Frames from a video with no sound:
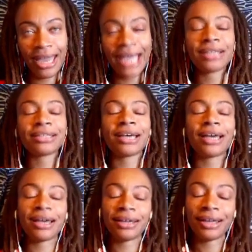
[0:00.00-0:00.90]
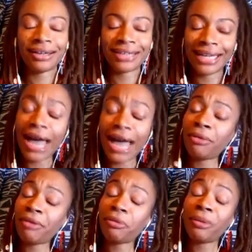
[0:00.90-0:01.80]
because
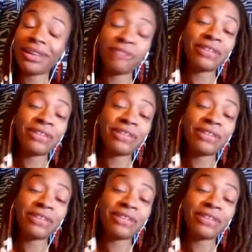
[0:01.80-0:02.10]
I'm a bit of